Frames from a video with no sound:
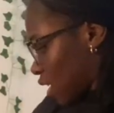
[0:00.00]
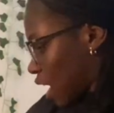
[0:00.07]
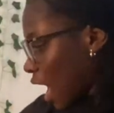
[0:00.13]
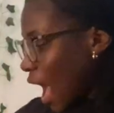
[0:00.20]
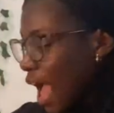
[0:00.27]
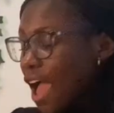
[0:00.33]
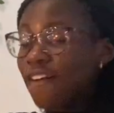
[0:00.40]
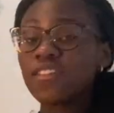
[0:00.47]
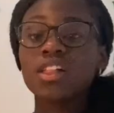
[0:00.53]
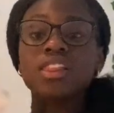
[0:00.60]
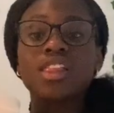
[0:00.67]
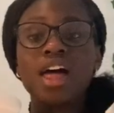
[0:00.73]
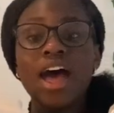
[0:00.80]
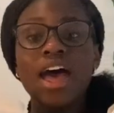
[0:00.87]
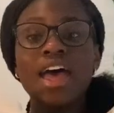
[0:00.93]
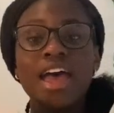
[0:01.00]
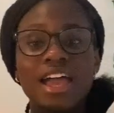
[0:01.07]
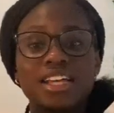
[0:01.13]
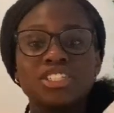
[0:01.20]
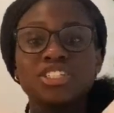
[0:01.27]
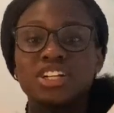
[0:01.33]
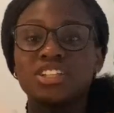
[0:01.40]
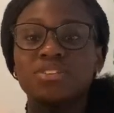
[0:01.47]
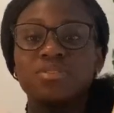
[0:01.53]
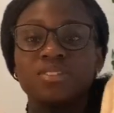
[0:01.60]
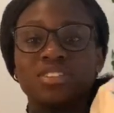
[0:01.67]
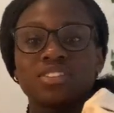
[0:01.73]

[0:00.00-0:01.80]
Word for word: I have a lot at Charlotte Russe,